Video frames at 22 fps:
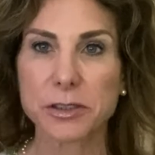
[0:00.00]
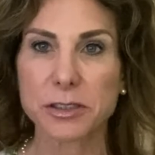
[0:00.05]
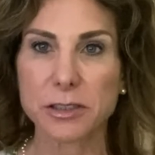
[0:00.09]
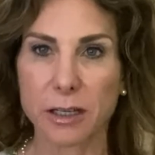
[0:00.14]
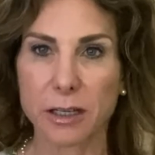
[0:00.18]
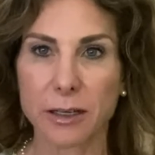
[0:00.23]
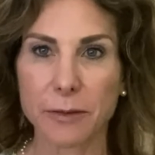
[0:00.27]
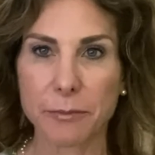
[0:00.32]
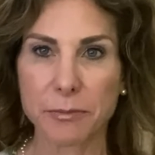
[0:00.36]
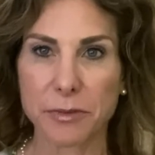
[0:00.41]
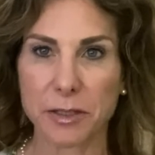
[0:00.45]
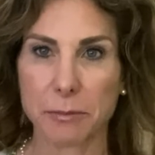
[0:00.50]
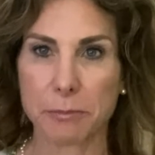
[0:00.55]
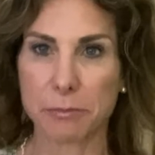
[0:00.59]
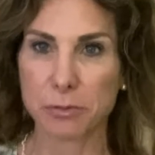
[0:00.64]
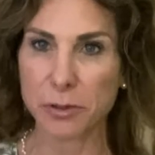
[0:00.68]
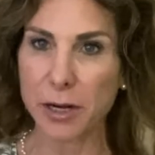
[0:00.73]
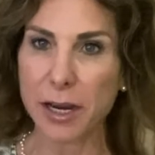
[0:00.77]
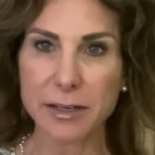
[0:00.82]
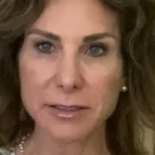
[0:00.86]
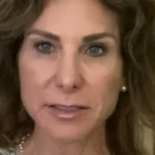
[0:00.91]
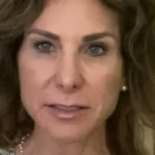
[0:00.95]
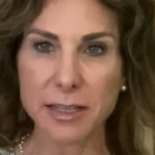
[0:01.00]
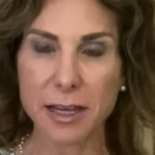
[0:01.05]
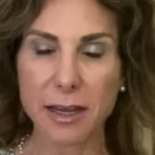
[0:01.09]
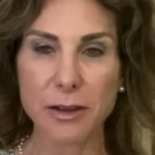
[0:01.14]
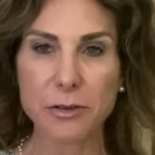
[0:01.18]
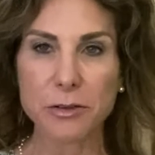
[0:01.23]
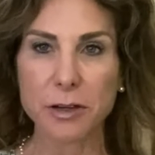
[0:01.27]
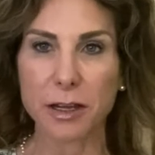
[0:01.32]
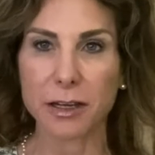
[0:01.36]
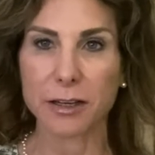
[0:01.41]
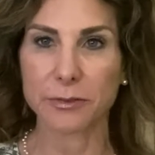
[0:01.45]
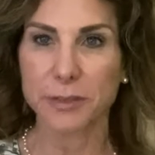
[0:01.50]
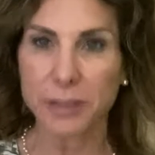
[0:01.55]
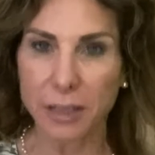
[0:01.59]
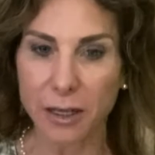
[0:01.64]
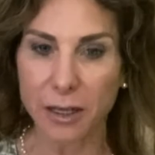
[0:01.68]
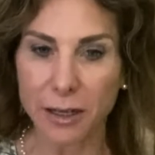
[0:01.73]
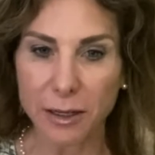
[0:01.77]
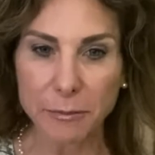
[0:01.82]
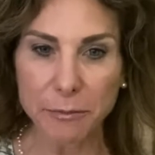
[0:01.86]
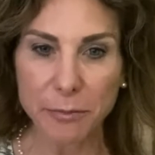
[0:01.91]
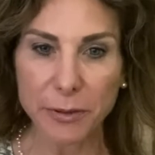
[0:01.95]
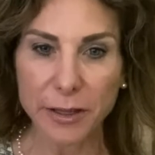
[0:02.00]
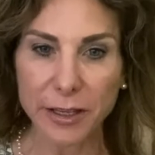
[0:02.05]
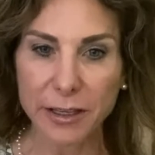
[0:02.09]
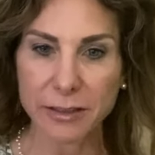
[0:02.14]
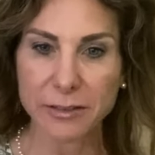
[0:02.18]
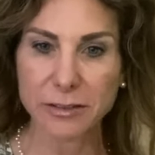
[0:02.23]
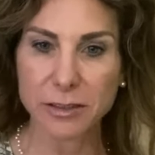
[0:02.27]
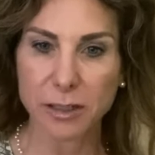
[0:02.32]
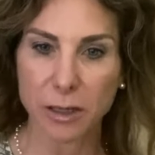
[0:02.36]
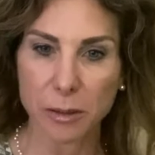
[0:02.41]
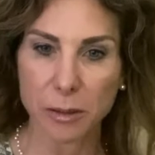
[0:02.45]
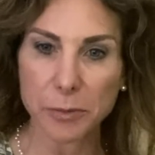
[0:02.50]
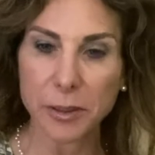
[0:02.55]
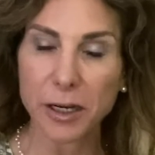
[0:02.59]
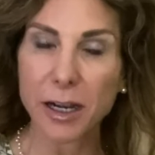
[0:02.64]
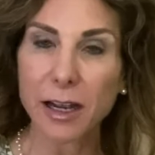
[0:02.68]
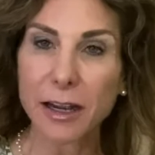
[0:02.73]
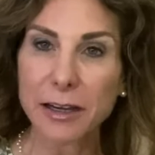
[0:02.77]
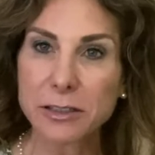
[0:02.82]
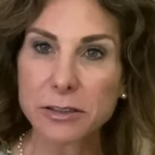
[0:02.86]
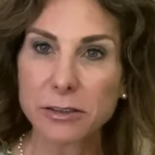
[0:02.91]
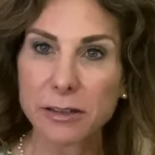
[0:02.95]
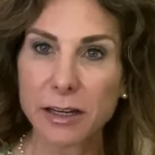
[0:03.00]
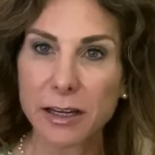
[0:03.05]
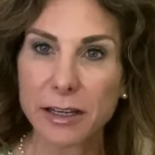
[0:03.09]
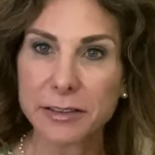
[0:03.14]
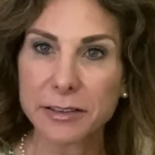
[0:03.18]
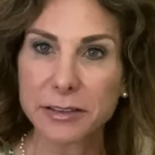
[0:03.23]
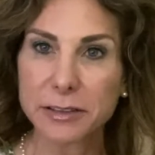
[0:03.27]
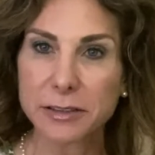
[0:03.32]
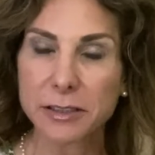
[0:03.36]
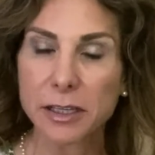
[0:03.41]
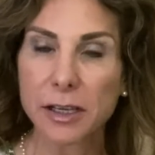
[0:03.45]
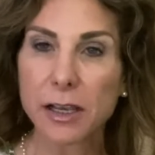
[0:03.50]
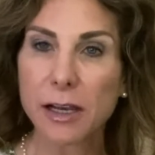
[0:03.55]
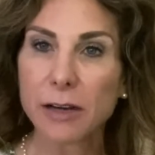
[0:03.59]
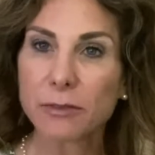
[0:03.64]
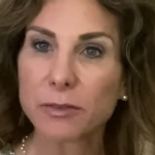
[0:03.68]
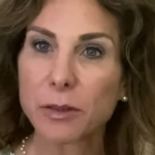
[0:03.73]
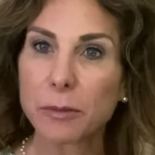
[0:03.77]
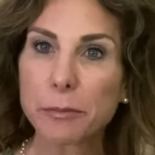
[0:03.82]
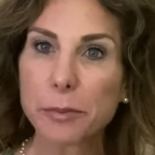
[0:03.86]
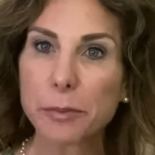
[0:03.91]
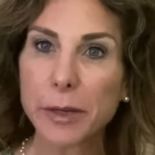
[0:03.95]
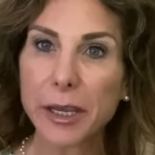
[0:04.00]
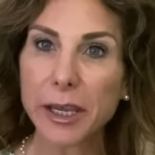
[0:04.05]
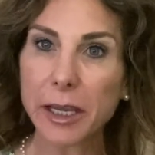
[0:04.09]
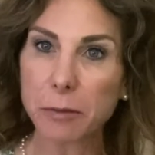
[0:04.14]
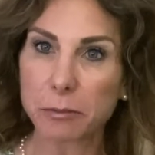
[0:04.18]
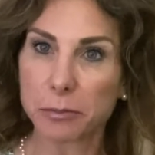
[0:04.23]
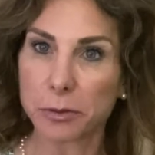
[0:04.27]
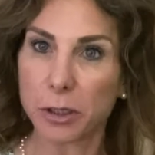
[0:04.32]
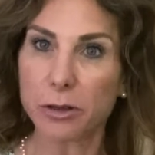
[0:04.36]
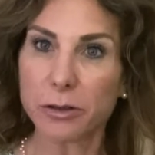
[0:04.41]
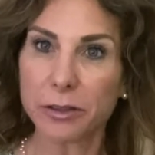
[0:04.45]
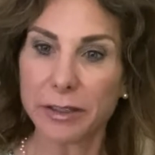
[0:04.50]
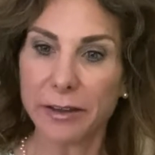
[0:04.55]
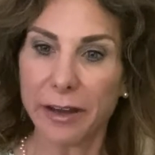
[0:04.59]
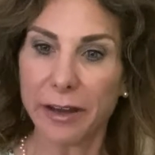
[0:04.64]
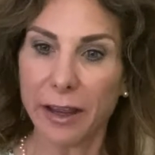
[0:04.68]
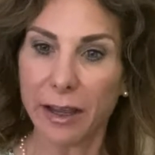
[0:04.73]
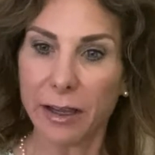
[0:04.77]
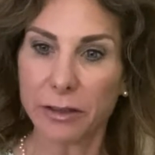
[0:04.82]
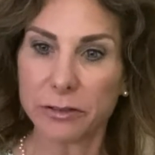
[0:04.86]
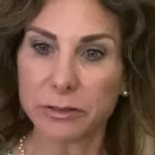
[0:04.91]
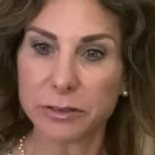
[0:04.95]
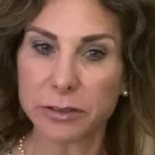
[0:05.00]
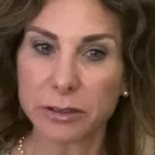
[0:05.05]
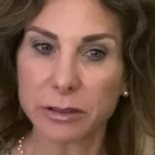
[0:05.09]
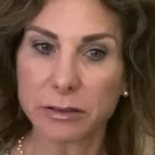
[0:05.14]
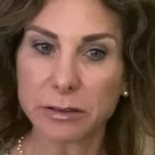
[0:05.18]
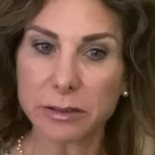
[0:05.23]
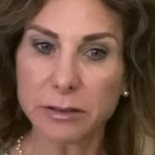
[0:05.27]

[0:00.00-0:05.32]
stop the breakdown of complex carbohydrates from being broken down to